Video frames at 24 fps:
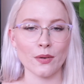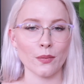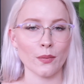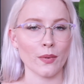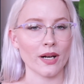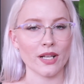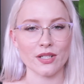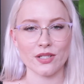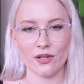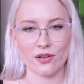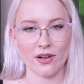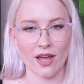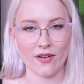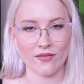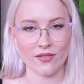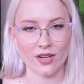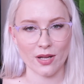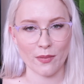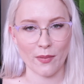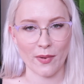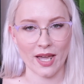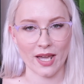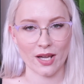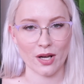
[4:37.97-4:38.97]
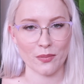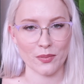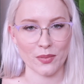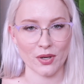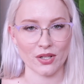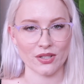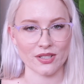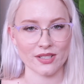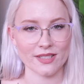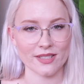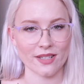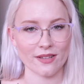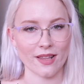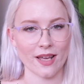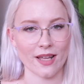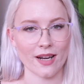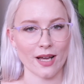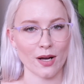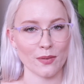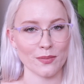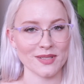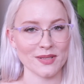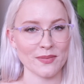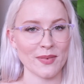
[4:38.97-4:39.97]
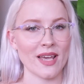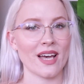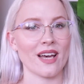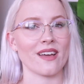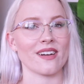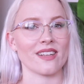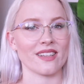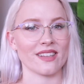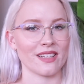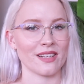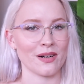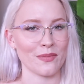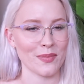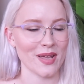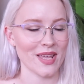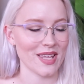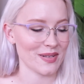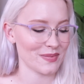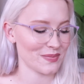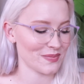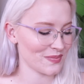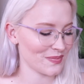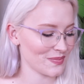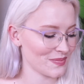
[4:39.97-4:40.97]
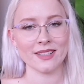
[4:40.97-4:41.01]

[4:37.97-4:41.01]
when I don't have any makeup on, so that helps me out a little bit.